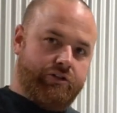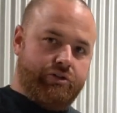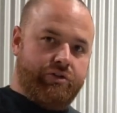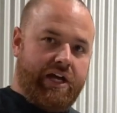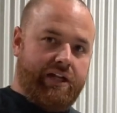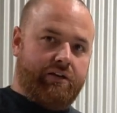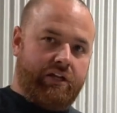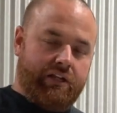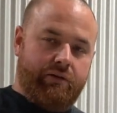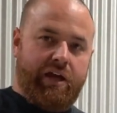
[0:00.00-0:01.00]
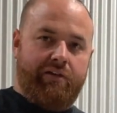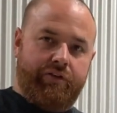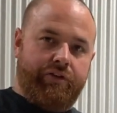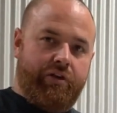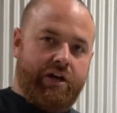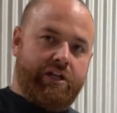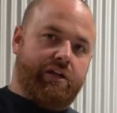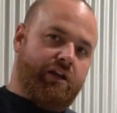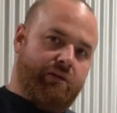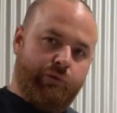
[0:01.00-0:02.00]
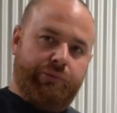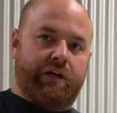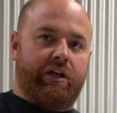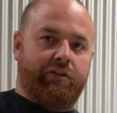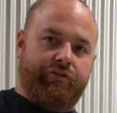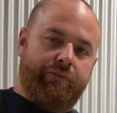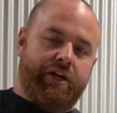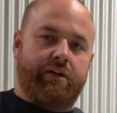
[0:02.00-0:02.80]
do that, get everything ready, and then we'll pick a kit from there.